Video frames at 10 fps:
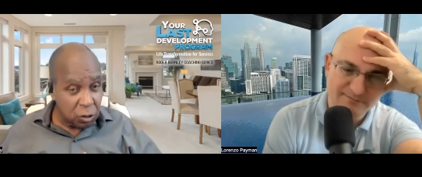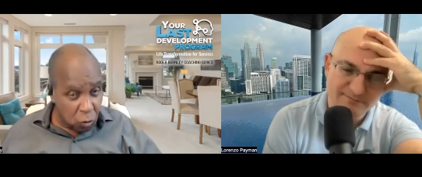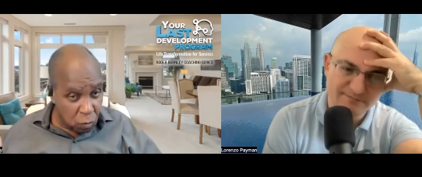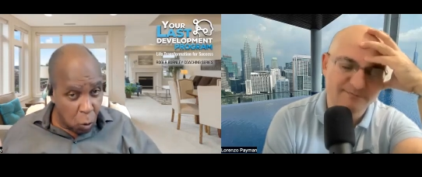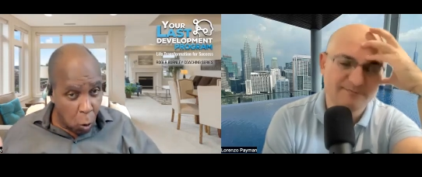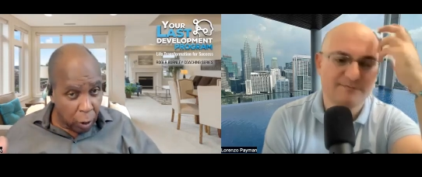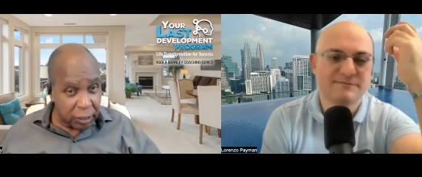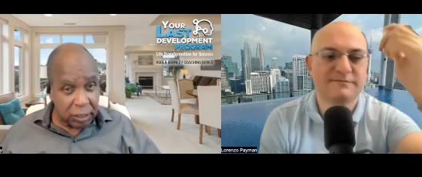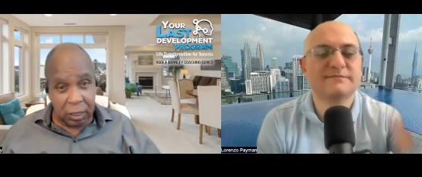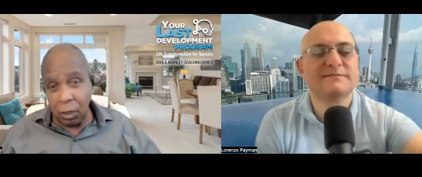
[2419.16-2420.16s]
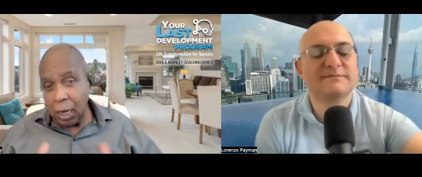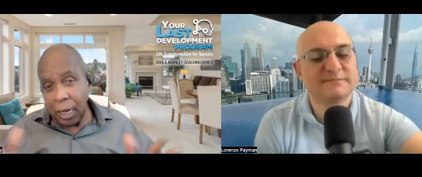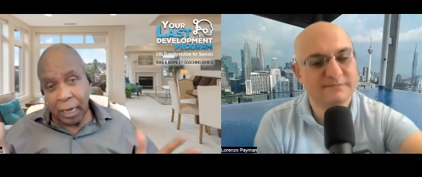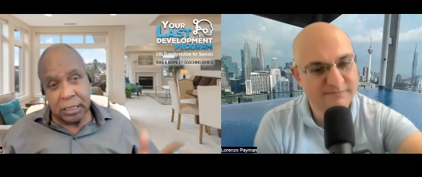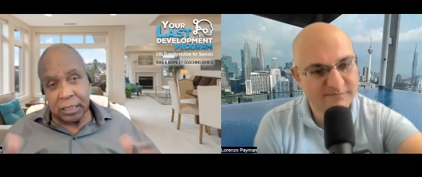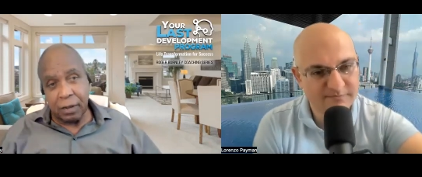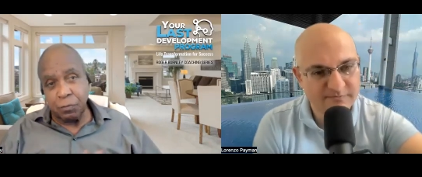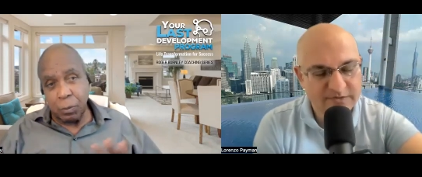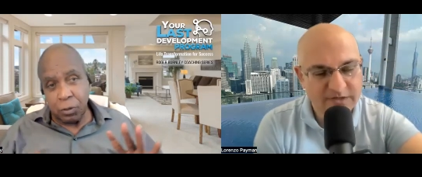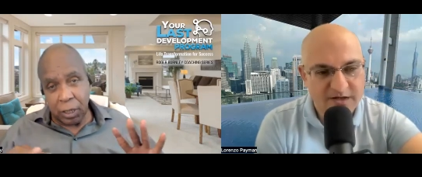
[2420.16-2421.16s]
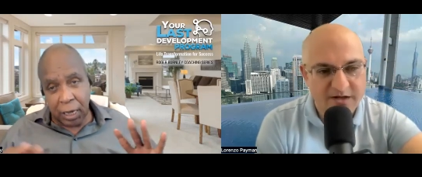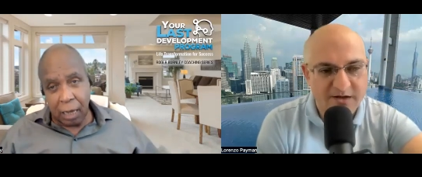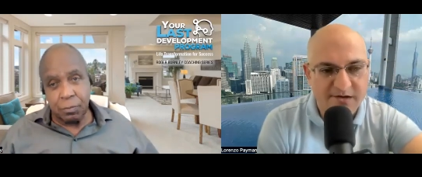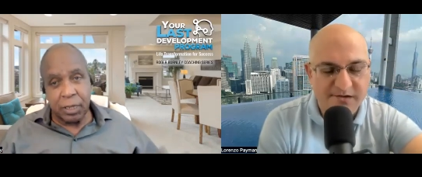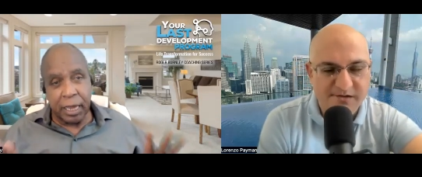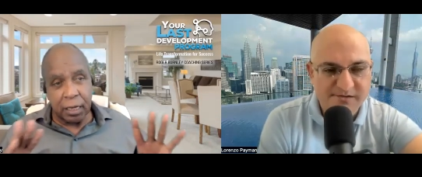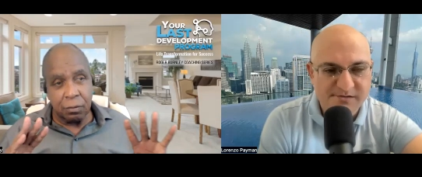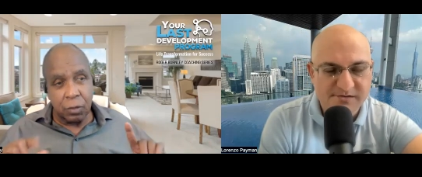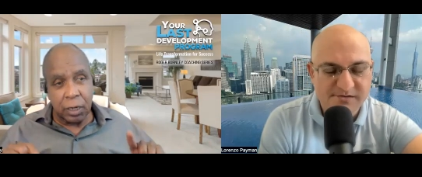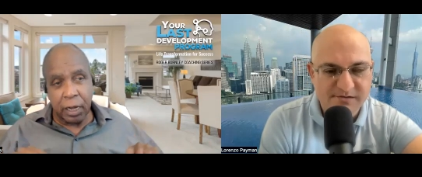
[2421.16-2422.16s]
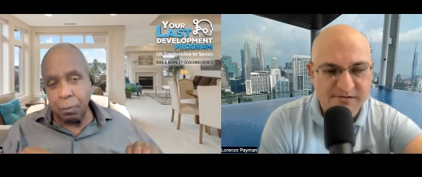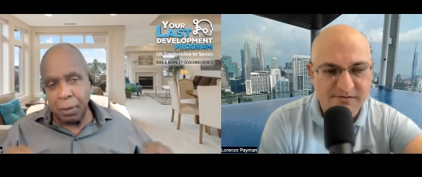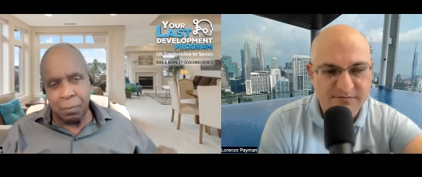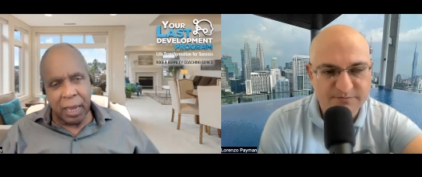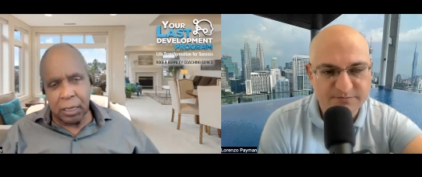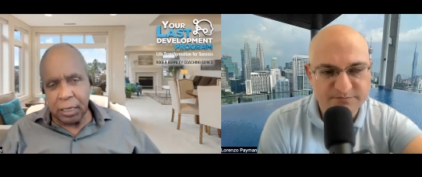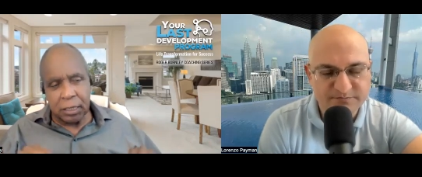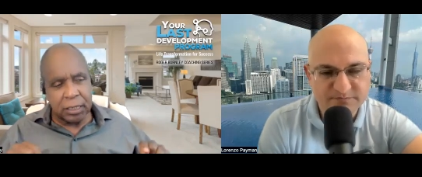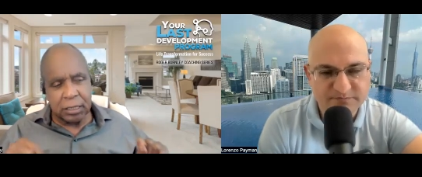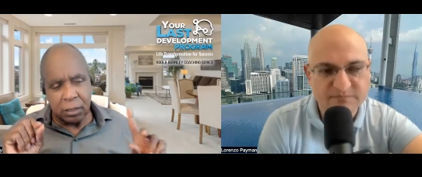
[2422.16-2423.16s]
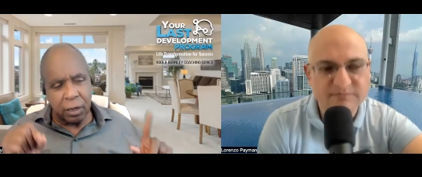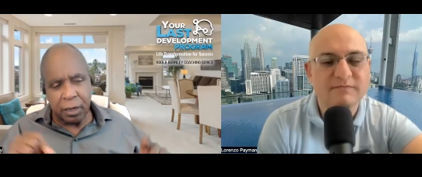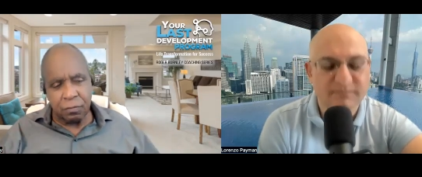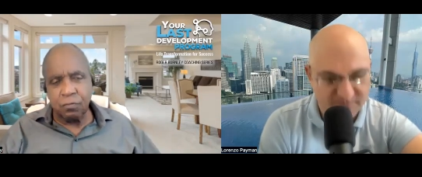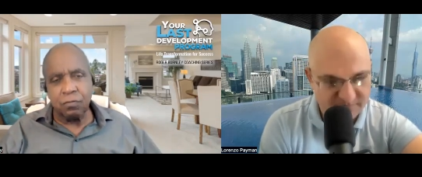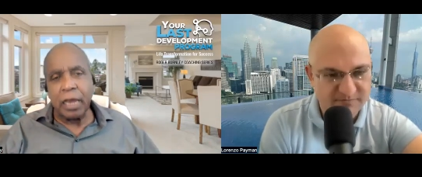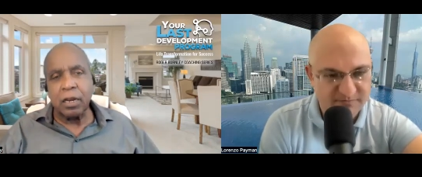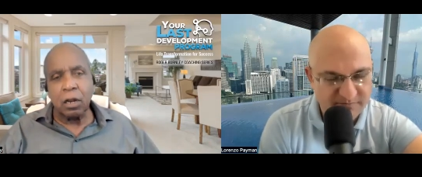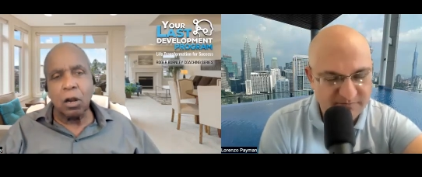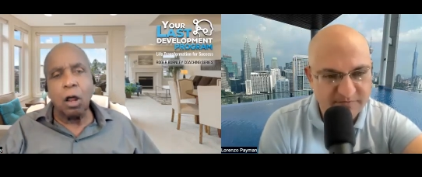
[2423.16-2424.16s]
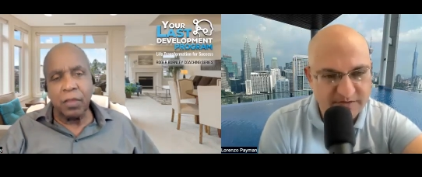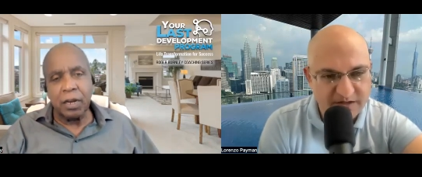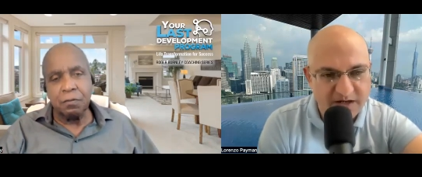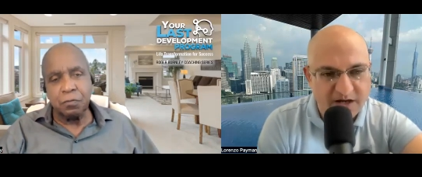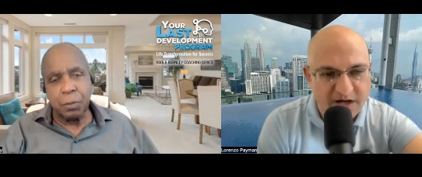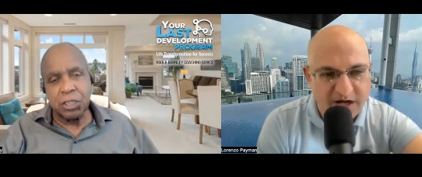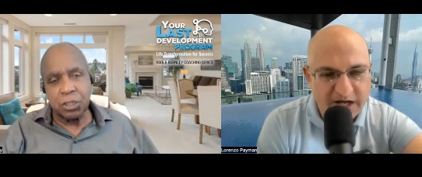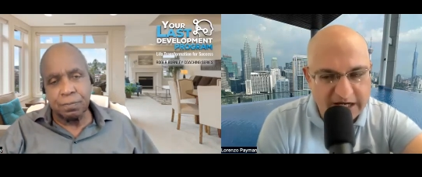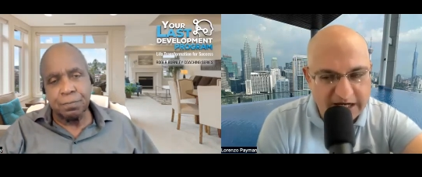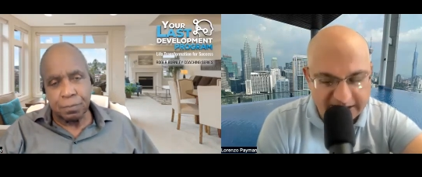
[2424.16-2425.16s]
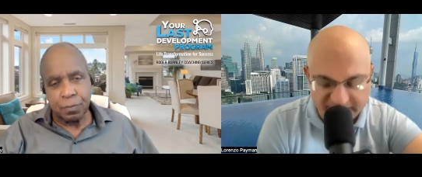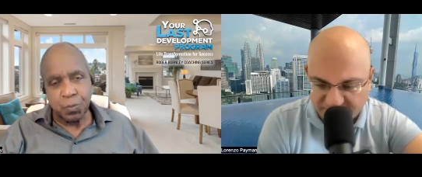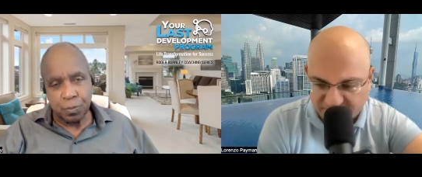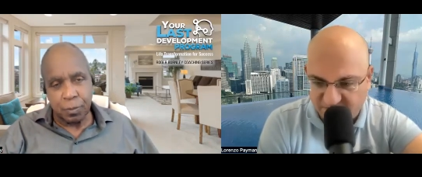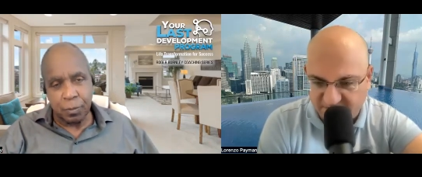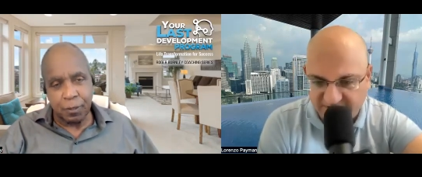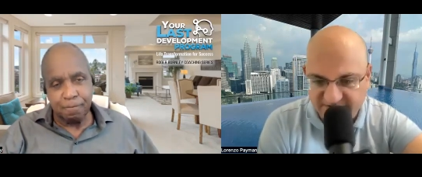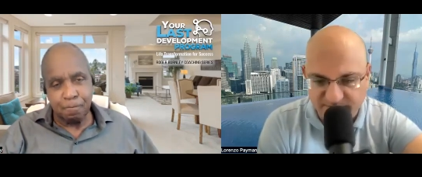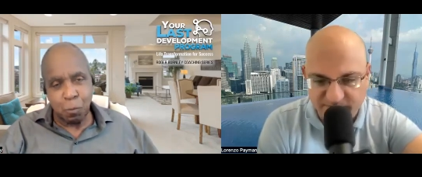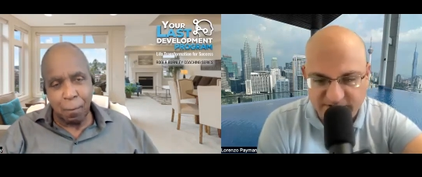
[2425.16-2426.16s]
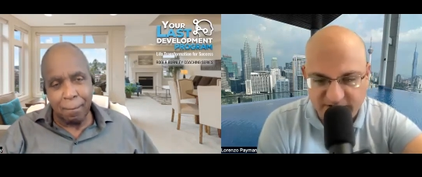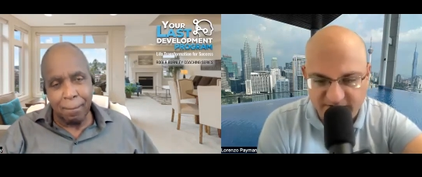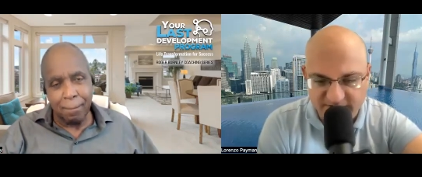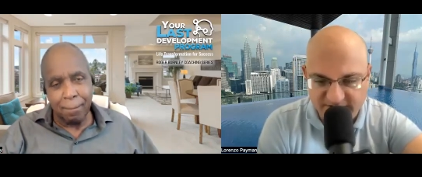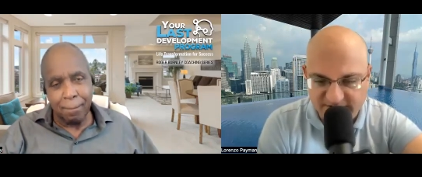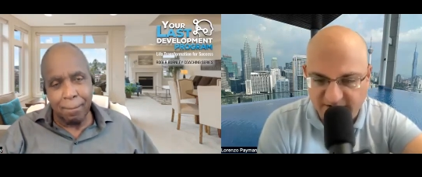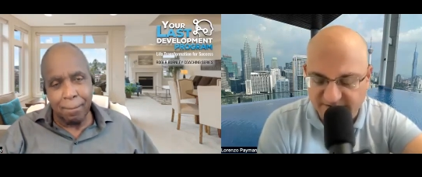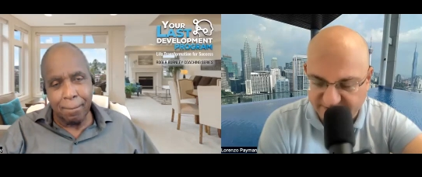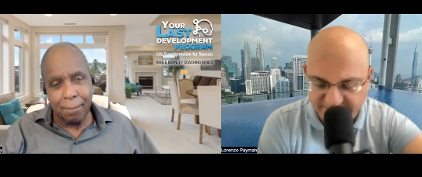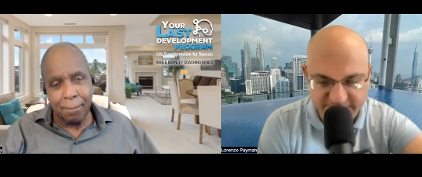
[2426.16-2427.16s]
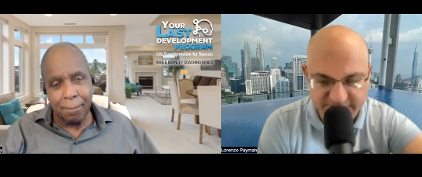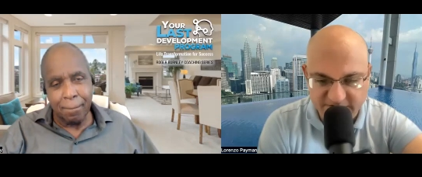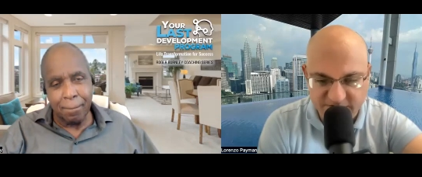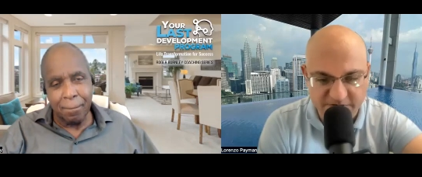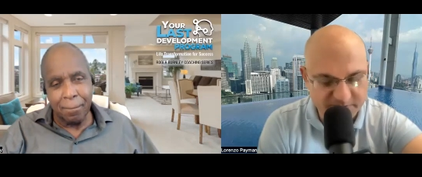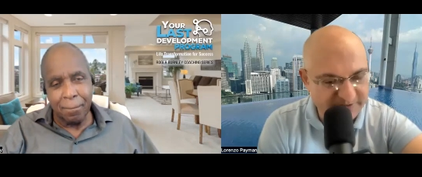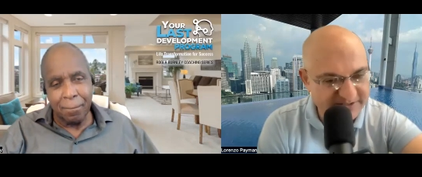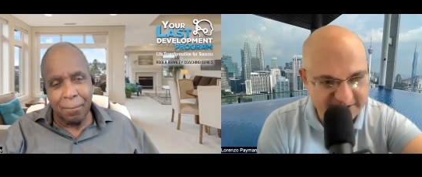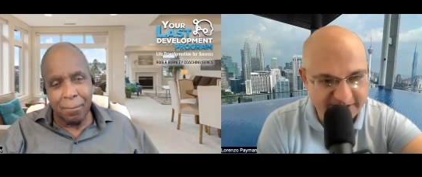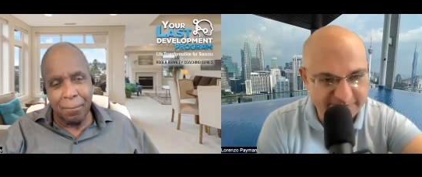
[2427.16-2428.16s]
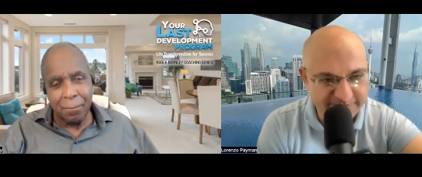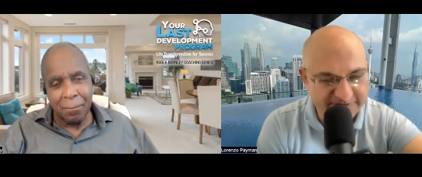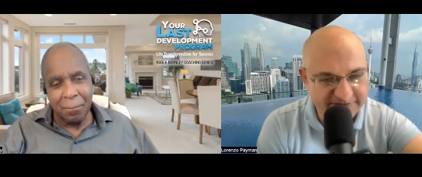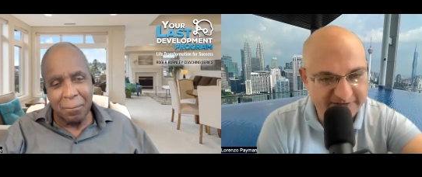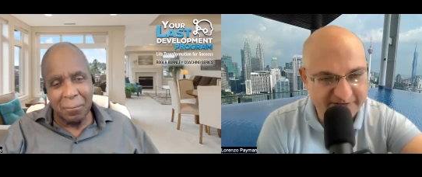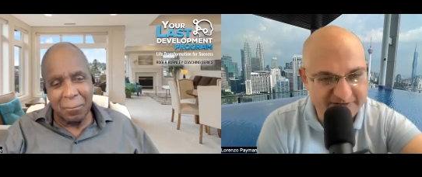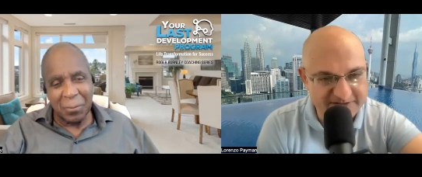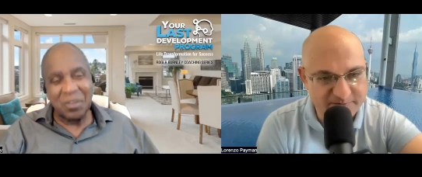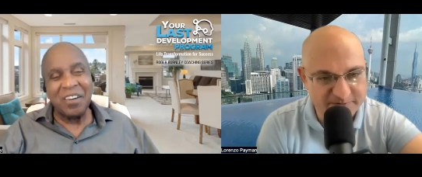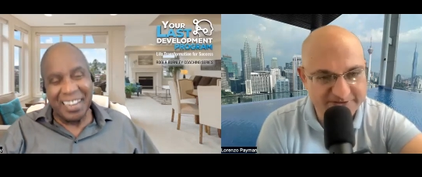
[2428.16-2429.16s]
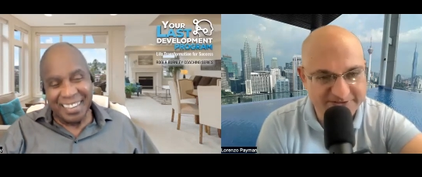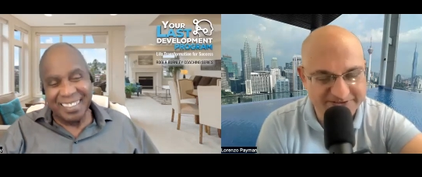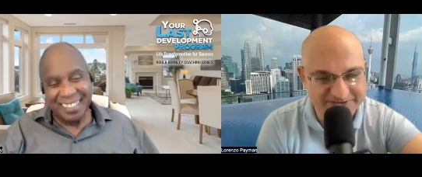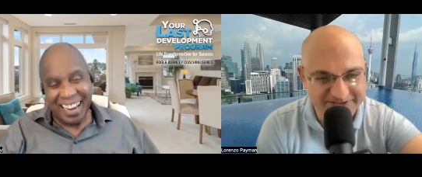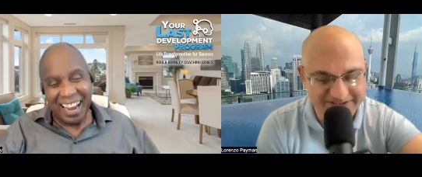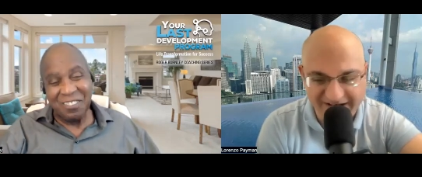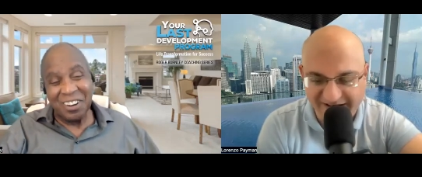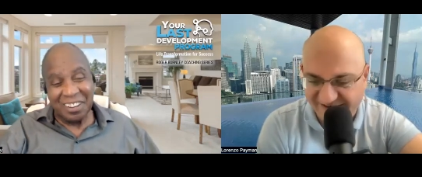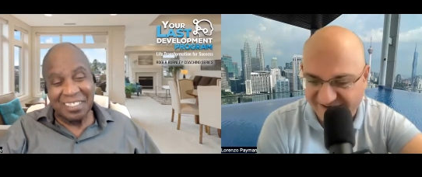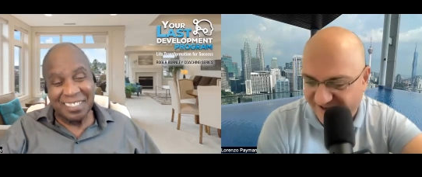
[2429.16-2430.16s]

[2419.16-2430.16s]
Speaker 1: more. So I just love people to come, and they can get on my mailing list, and they can find out all that information.
Speaker 2: Let me know the next time your challenge is. I'll definitely join it myself. Great. I will.